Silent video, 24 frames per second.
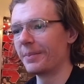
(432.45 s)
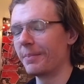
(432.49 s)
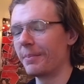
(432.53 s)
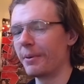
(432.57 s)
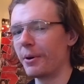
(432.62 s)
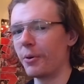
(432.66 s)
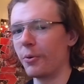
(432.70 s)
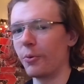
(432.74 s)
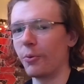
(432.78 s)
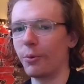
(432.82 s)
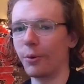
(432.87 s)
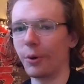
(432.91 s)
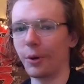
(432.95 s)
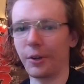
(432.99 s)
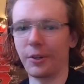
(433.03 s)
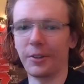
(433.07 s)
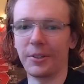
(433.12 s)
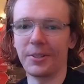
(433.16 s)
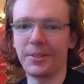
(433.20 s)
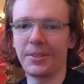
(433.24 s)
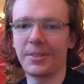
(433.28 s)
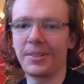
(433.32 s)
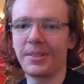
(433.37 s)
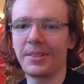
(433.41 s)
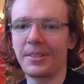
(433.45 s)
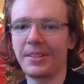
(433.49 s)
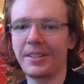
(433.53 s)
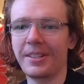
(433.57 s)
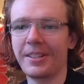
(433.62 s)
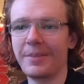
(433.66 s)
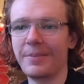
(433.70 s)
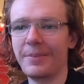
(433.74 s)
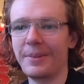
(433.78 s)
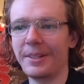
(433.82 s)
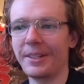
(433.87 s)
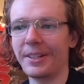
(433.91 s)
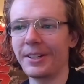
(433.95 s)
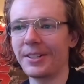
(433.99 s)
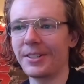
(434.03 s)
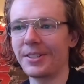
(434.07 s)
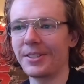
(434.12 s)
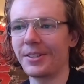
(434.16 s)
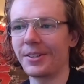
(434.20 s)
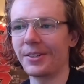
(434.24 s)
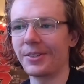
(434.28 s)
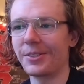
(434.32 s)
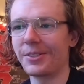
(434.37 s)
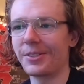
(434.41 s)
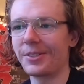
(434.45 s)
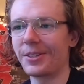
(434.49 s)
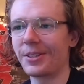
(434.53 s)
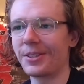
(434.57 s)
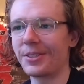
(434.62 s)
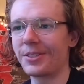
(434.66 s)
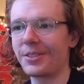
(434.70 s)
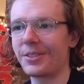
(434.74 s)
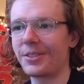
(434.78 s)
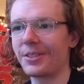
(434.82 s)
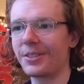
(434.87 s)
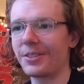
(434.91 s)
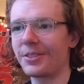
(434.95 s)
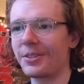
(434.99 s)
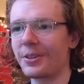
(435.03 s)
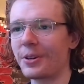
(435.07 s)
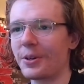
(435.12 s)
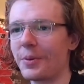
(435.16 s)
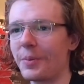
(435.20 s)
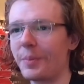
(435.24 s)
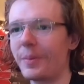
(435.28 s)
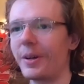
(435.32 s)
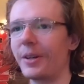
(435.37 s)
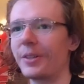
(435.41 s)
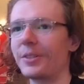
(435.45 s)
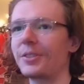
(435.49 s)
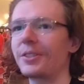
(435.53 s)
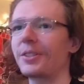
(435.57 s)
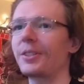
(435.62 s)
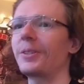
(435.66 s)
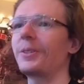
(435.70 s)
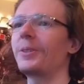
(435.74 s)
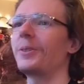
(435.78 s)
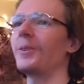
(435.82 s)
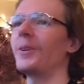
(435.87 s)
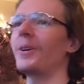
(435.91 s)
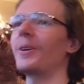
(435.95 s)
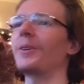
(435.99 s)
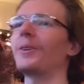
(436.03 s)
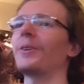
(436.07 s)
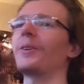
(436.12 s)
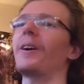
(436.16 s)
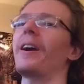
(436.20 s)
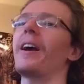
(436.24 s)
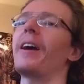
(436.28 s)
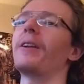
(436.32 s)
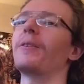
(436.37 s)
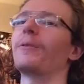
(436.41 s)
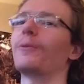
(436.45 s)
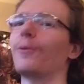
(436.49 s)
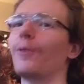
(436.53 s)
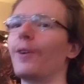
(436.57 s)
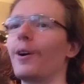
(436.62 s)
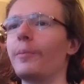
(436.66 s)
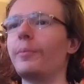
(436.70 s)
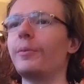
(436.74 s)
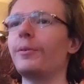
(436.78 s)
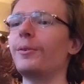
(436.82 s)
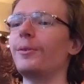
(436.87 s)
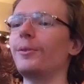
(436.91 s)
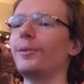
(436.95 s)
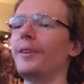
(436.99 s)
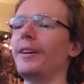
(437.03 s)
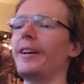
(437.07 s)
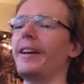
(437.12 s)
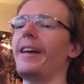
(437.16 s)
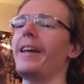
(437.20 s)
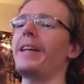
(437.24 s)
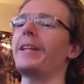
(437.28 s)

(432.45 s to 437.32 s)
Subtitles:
but worse, because there's just so much clutter and rubble.